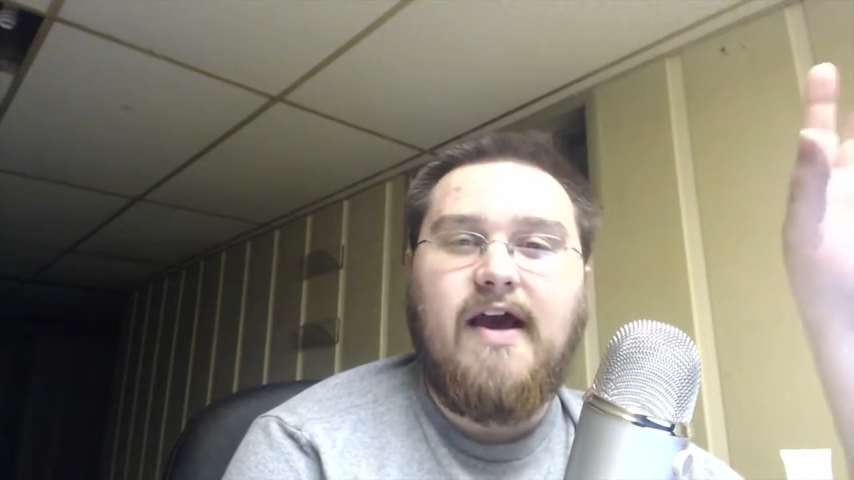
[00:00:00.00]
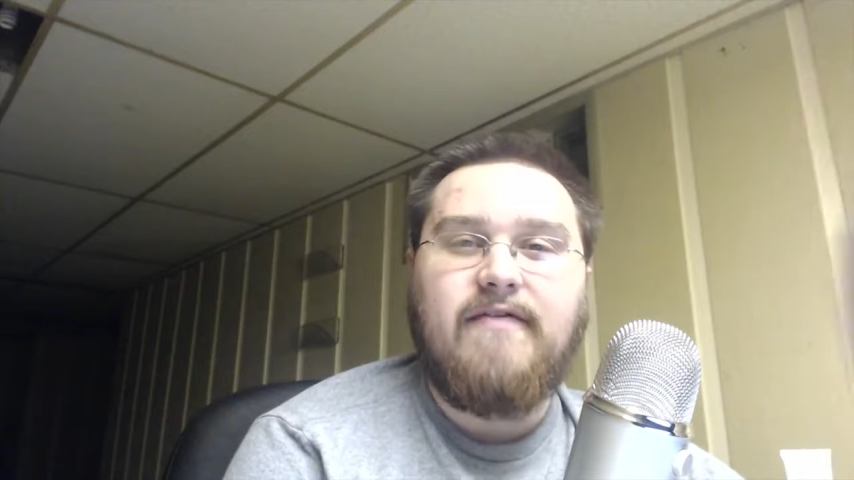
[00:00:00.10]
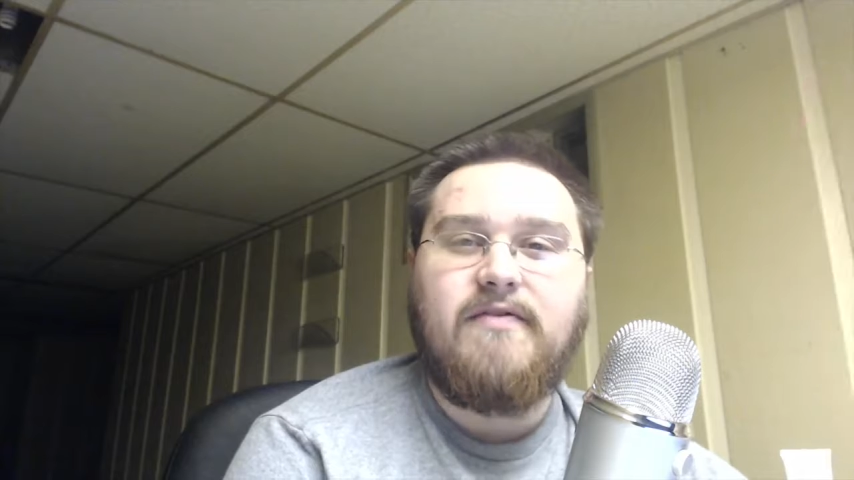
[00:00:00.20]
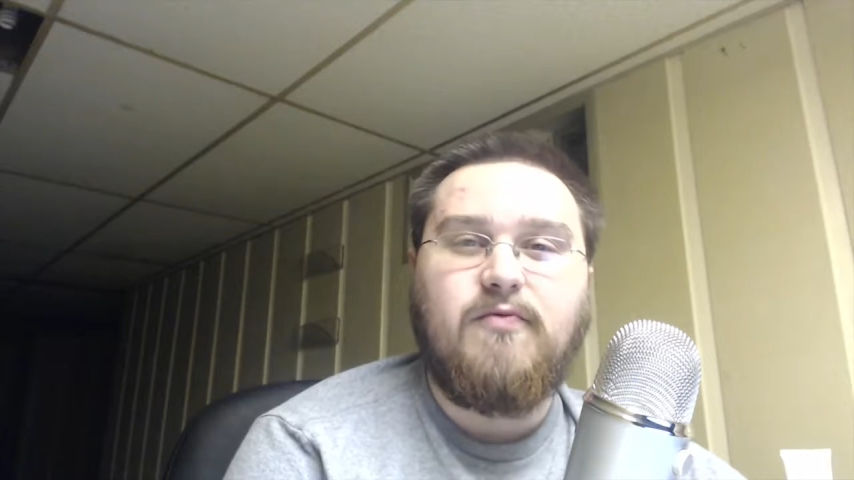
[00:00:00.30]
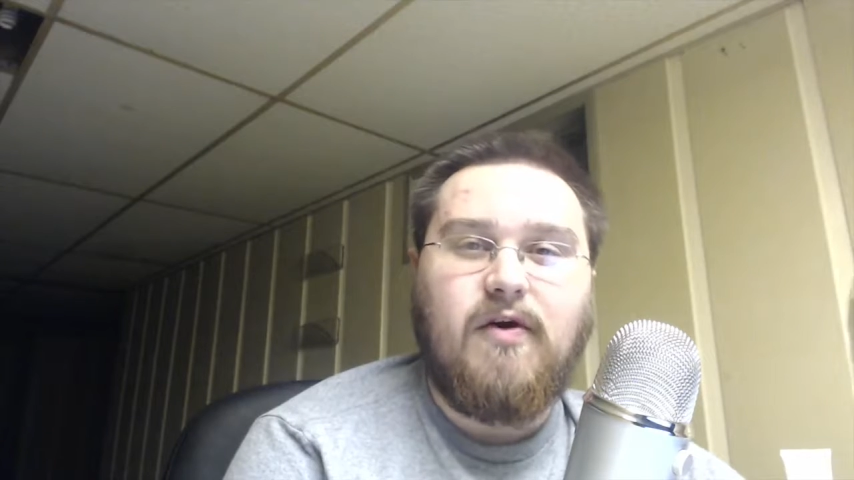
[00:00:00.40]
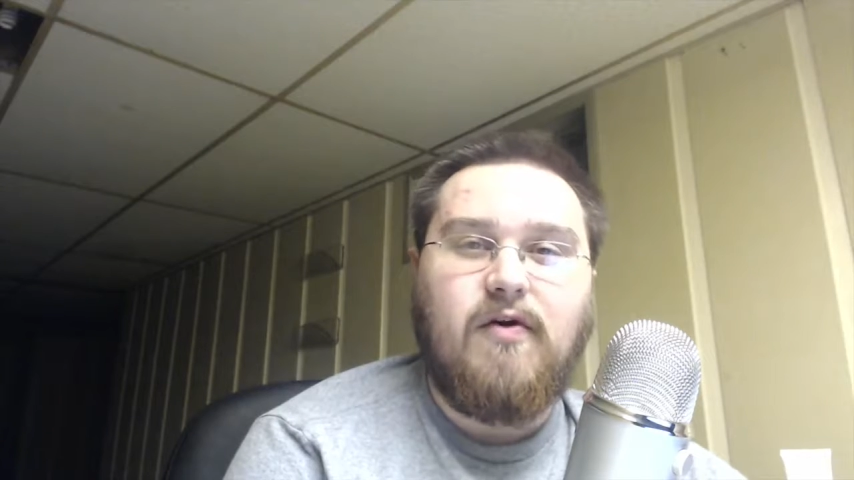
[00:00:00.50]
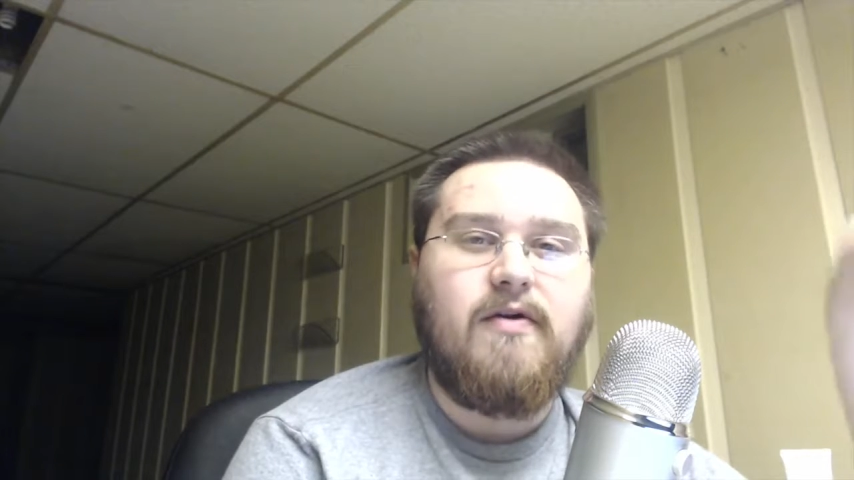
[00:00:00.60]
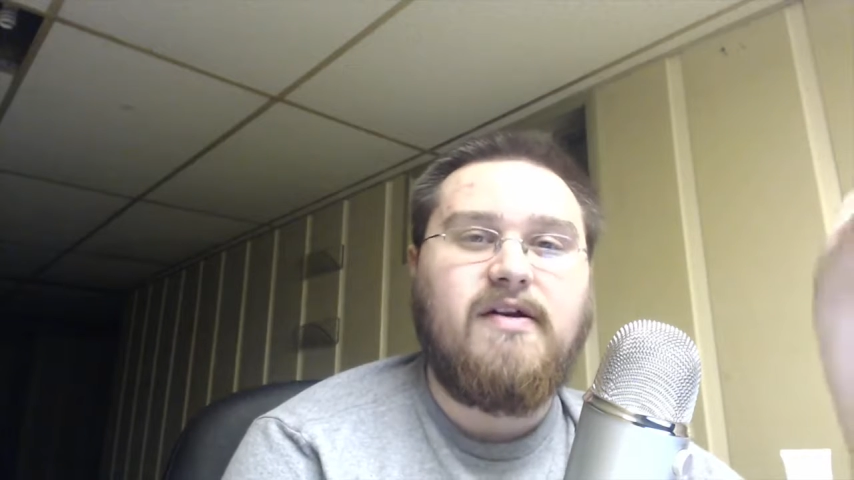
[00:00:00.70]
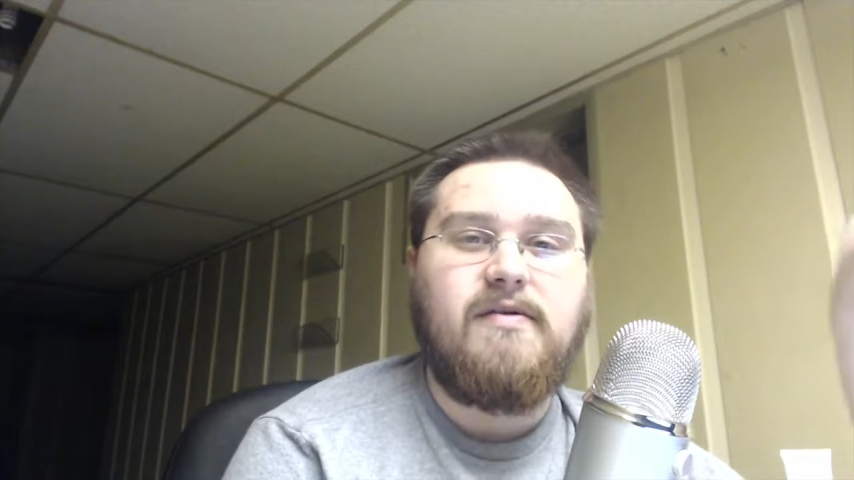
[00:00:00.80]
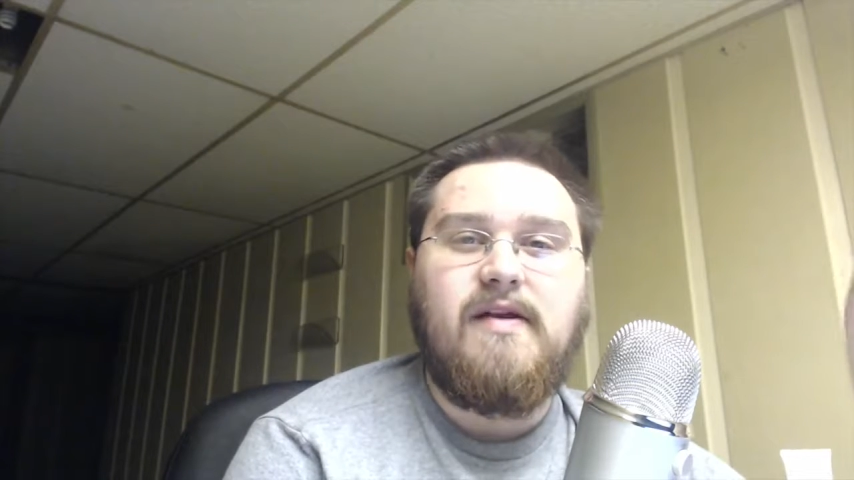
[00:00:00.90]
I haven't
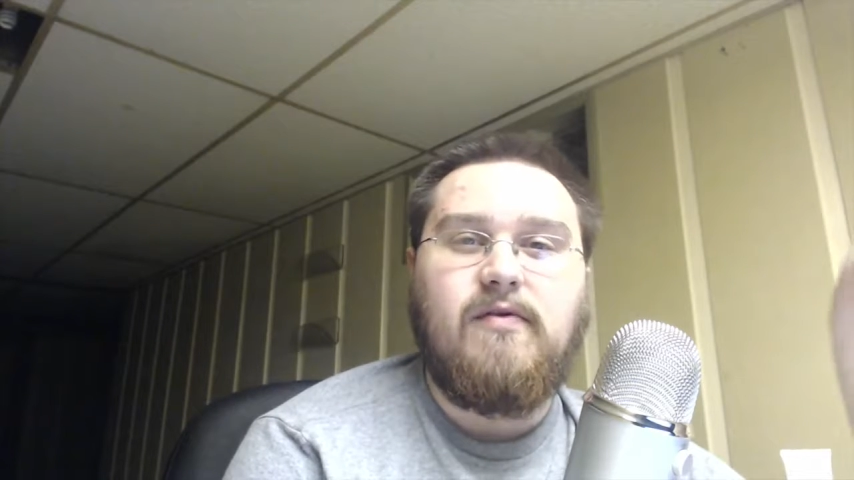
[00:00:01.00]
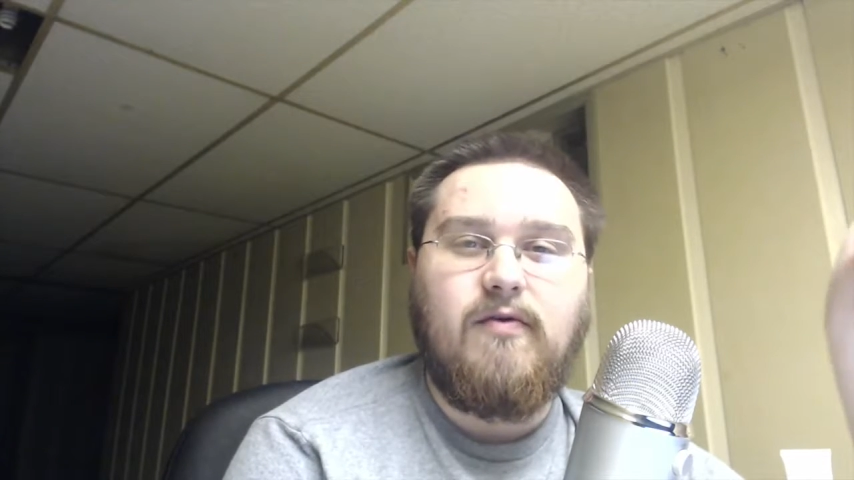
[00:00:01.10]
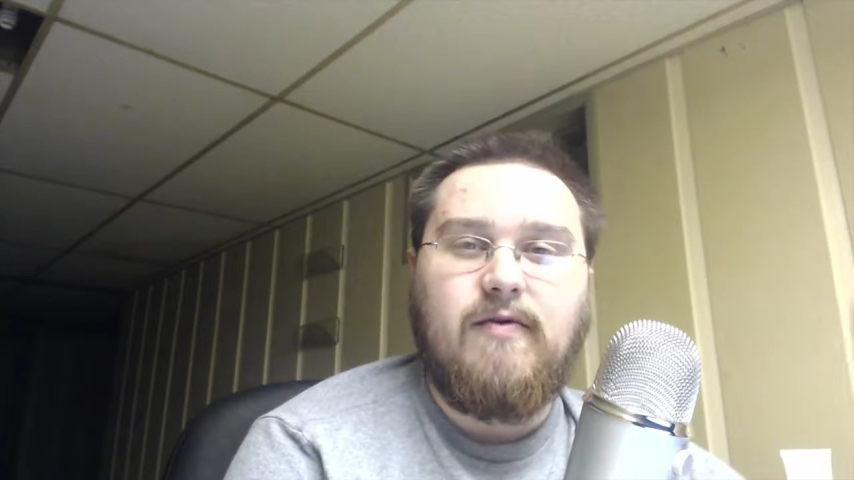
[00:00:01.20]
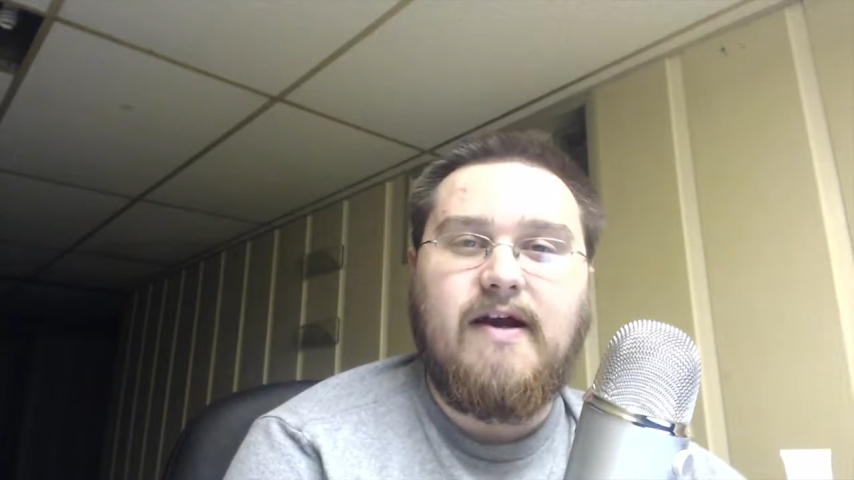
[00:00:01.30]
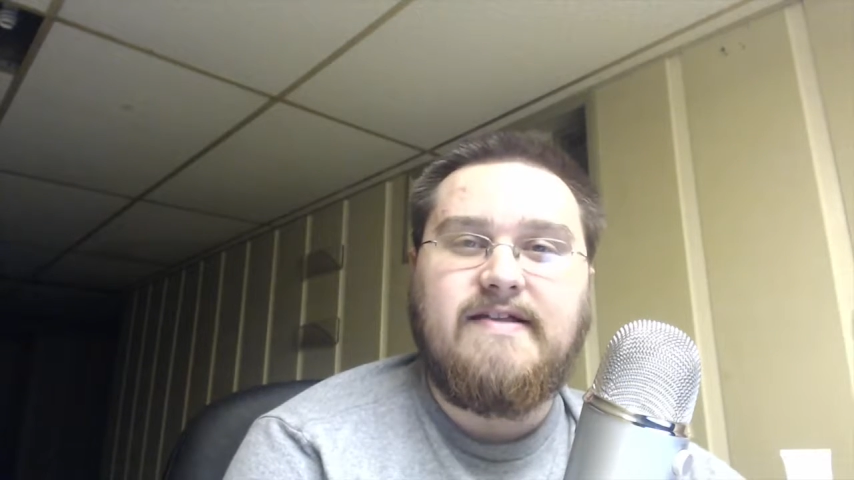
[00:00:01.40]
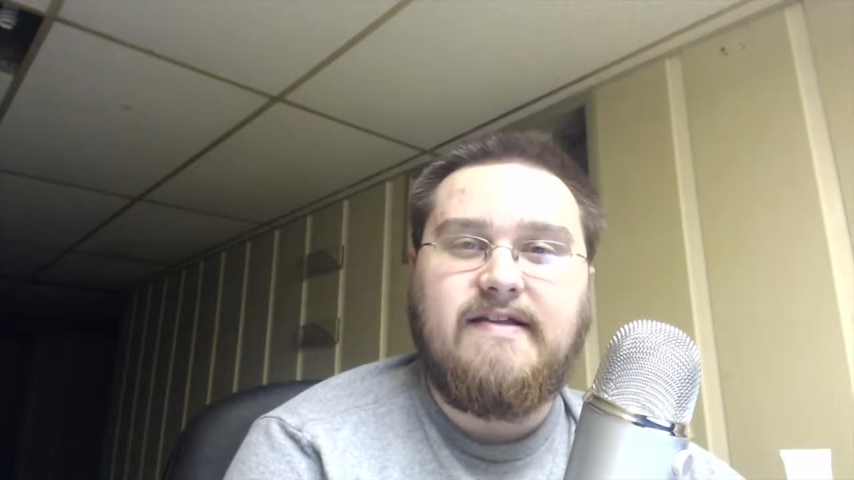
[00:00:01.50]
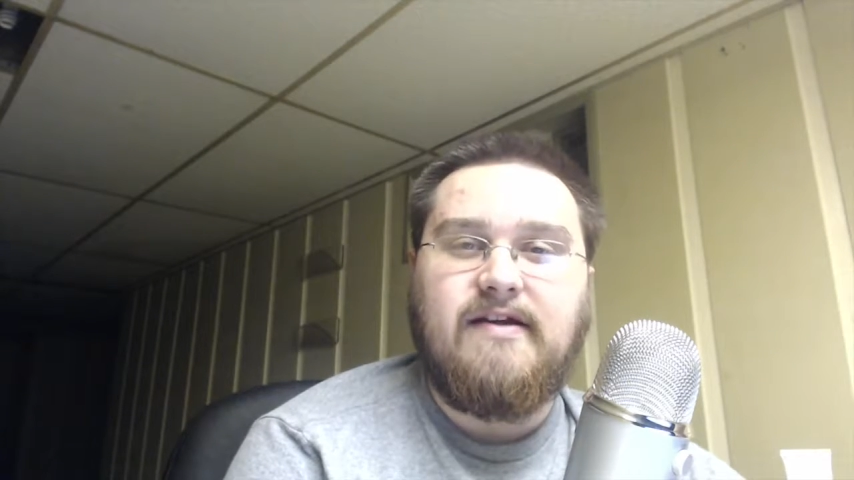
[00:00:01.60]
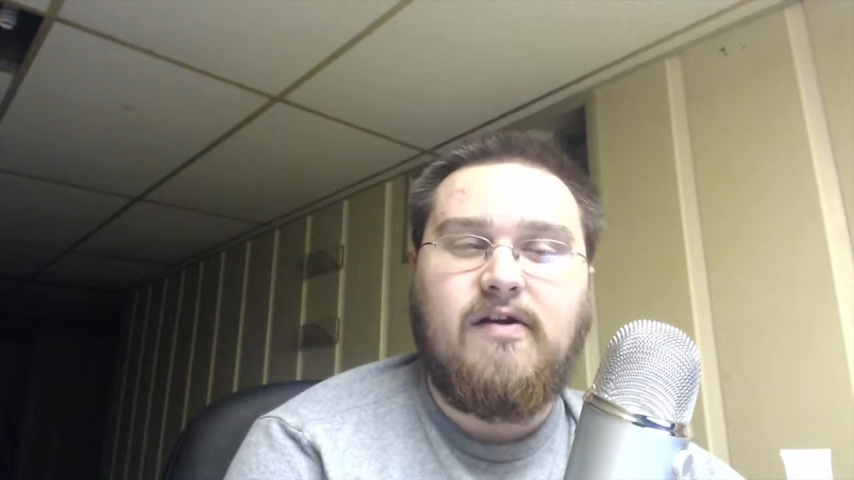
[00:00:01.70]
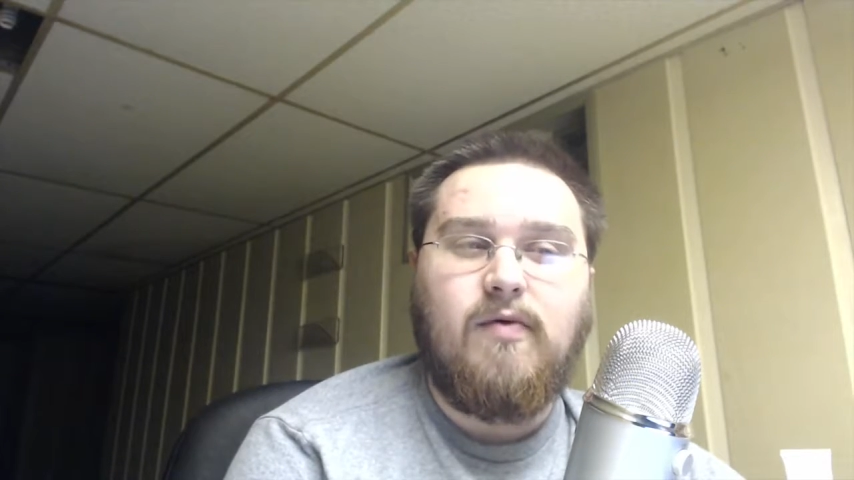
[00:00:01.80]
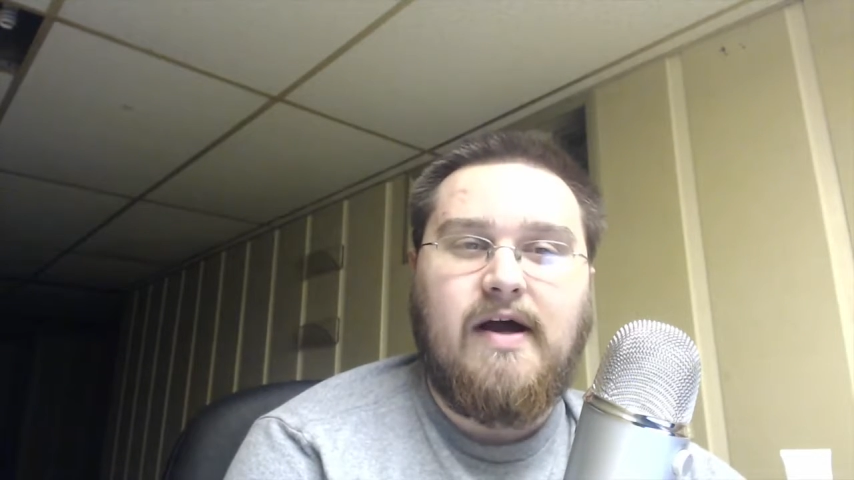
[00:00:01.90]
recorded Horizon
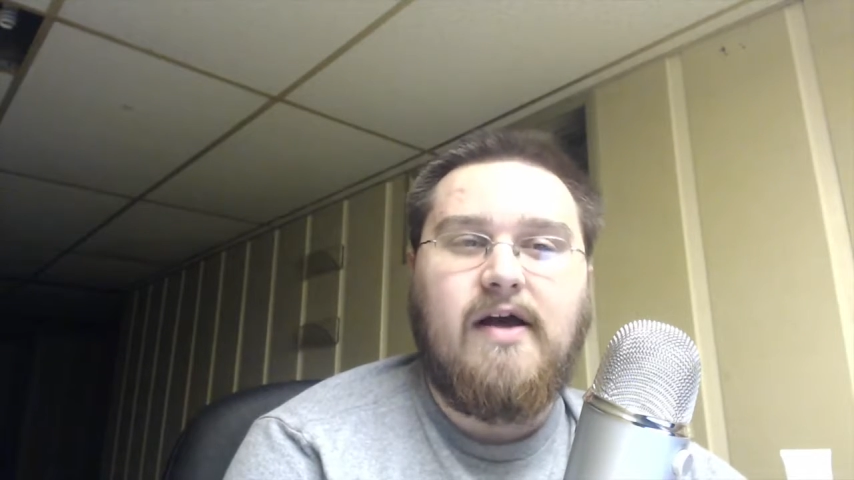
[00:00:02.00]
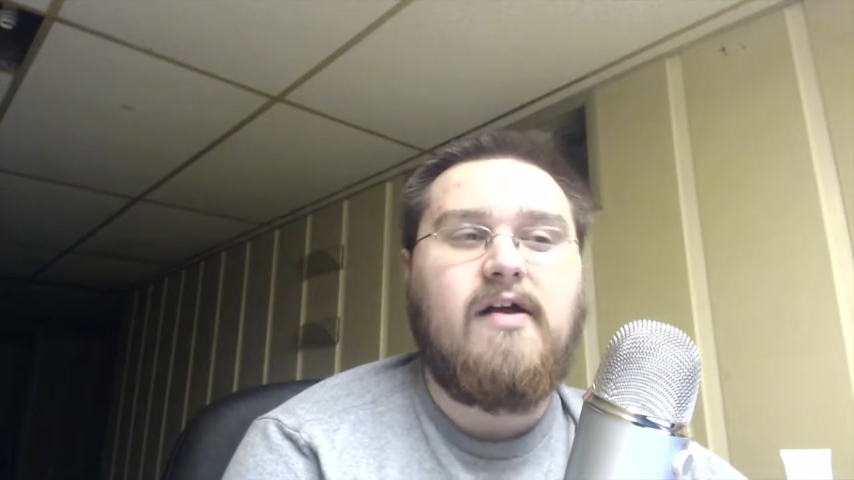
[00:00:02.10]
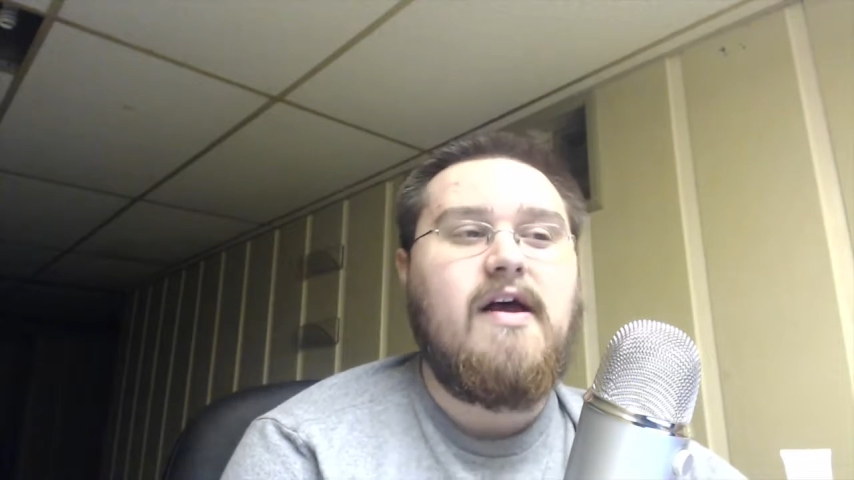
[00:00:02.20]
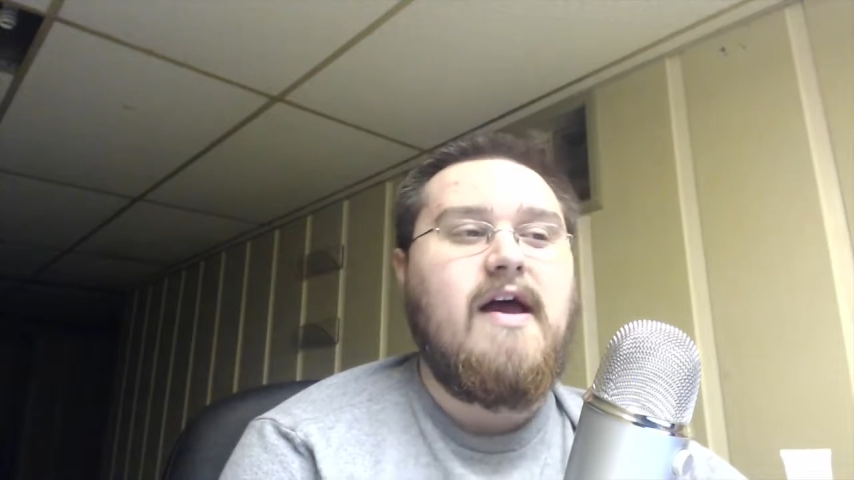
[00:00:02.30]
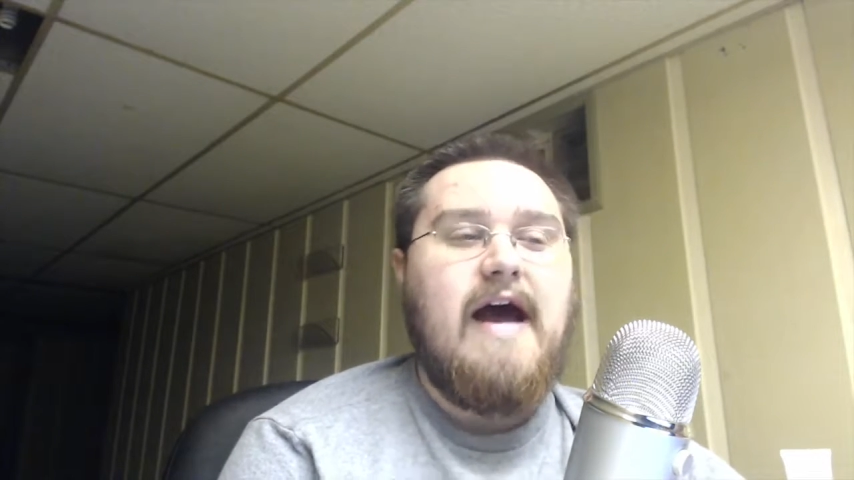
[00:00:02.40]
in a while.